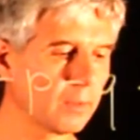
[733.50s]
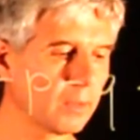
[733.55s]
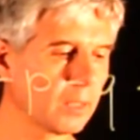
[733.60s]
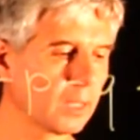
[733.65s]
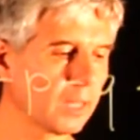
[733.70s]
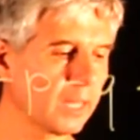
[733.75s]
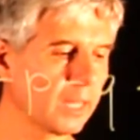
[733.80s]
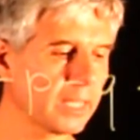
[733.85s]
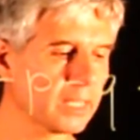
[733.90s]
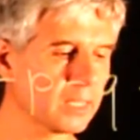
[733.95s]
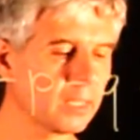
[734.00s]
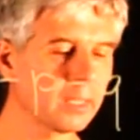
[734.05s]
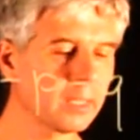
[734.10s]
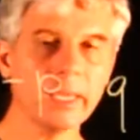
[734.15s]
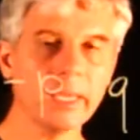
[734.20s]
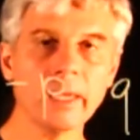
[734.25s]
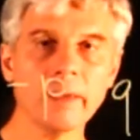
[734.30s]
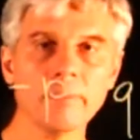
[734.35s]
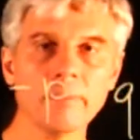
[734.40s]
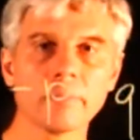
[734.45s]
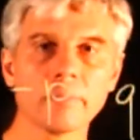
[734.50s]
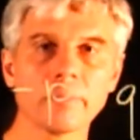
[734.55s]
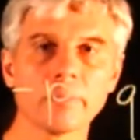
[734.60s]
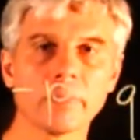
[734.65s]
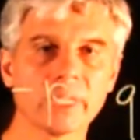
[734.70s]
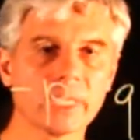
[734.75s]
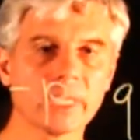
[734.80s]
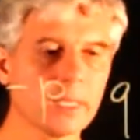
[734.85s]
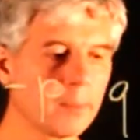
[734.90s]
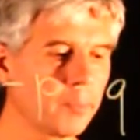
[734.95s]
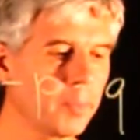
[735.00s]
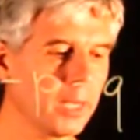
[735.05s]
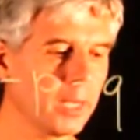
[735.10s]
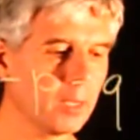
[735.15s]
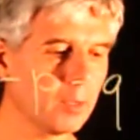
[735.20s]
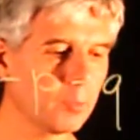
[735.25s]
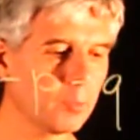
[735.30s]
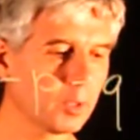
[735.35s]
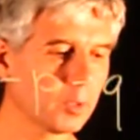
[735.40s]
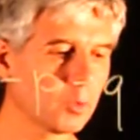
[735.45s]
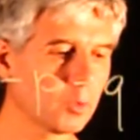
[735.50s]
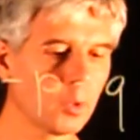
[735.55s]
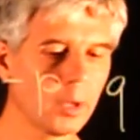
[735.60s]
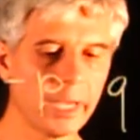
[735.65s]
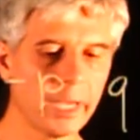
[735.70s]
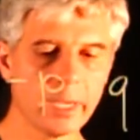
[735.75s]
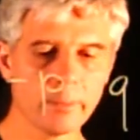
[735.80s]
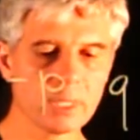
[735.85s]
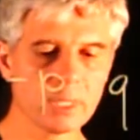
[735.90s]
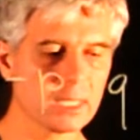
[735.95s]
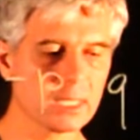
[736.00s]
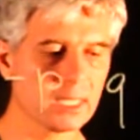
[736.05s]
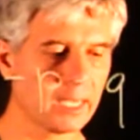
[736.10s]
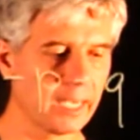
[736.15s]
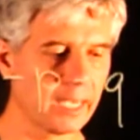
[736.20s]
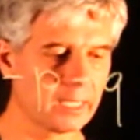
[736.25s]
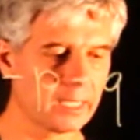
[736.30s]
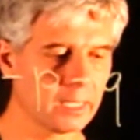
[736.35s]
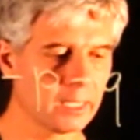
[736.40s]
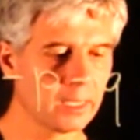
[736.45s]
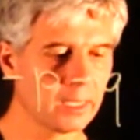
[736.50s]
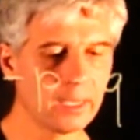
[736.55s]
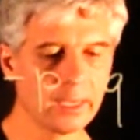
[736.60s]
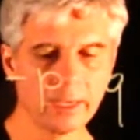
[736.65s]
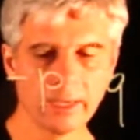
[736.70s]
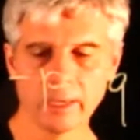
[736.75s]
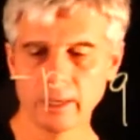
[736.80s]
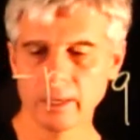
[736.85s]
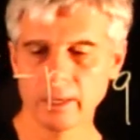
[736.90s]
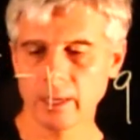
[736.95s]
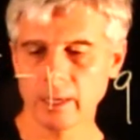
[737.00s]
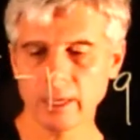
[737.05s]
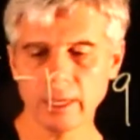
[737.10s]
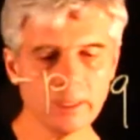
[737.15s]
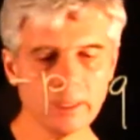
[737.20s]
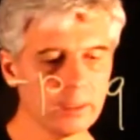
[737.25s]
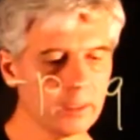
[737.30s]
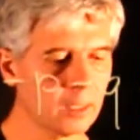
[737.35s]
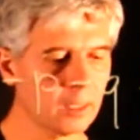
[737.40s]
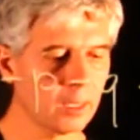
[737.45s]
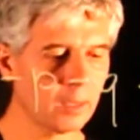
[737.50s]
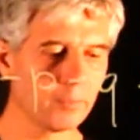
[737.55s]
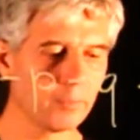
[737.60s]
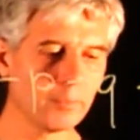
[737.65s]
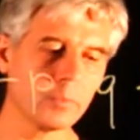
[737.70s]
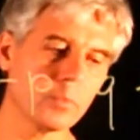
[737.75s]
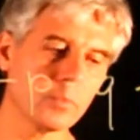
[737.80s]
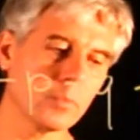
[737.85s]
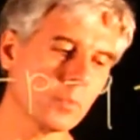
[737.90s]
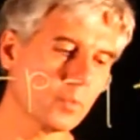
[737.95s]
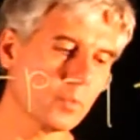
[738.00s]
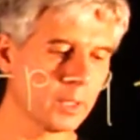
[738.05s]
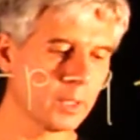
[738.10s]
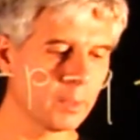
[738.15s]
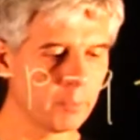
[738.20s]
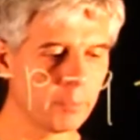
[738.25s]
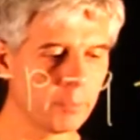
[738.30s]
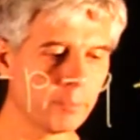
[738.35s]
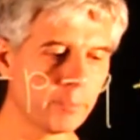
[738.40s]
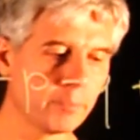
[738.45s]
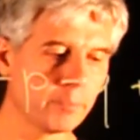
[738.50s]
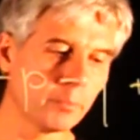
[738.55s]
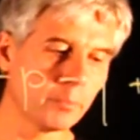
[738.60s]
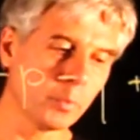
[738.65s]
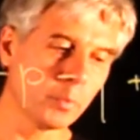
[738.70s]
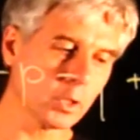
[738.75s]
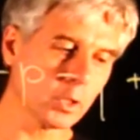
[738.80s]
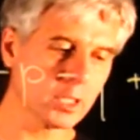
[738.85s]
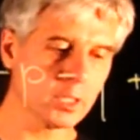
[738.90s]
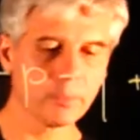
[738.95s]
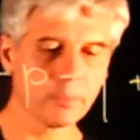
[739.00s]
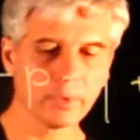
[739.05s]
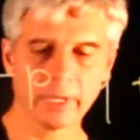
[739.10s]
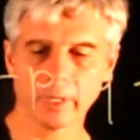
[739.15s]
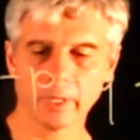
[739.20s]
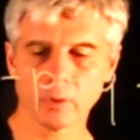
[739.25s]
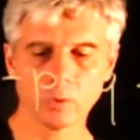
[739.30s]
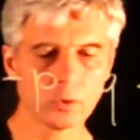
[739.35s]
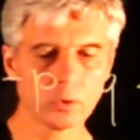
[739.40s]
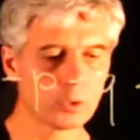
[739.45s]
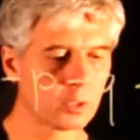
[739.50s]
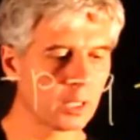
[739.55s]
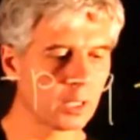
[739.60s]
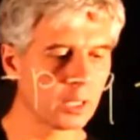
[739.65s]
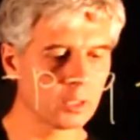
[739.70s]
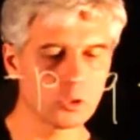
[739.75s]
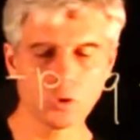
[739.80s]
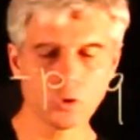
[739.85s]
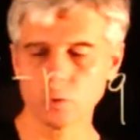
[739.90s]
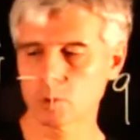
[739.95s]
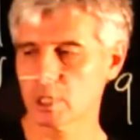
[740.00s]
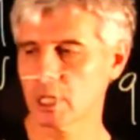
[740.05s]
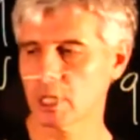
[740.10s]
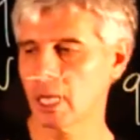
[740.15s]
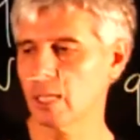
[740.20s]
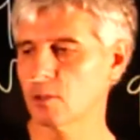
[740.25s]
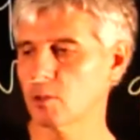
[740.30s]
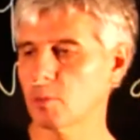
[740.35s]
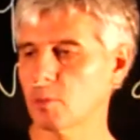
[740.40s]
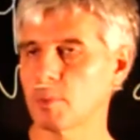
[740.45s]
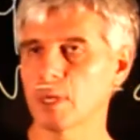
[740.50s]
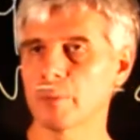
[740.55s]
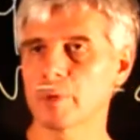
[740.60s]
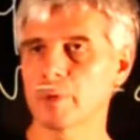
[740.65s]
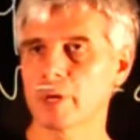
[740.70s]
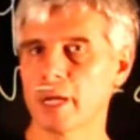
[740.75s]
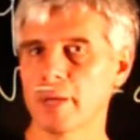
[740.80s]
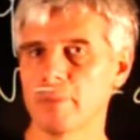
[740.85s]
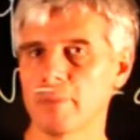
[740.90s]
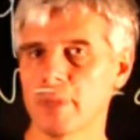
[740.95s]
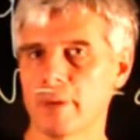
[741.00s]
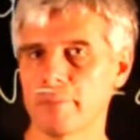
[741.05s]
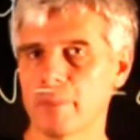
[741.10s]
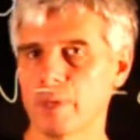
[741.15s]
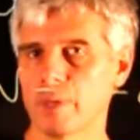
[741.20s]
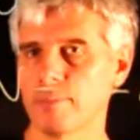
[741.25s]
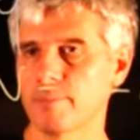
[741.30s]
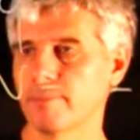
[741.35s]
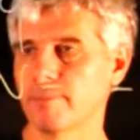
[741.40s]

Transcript: less than m, but comparable to m in size. And we possibly could choose k to be a prime number.